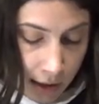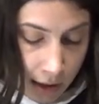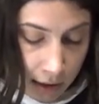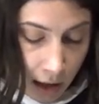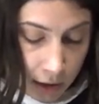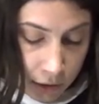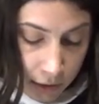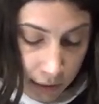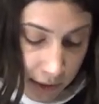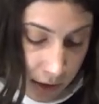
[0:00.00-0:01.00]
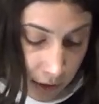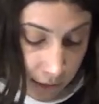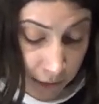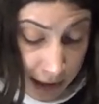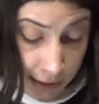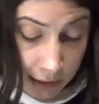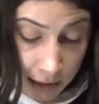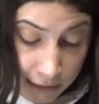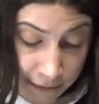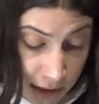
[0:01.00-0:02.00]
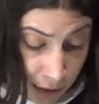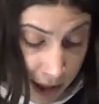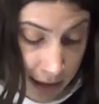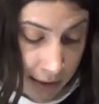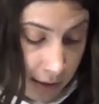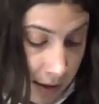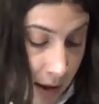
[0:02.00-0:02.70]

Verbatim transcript: The country was recently federated,